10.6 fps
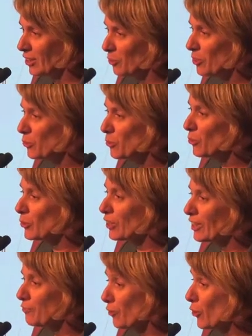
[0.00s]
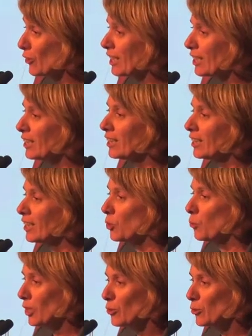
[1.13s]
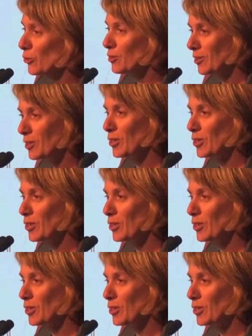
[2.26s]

We thought if only we could,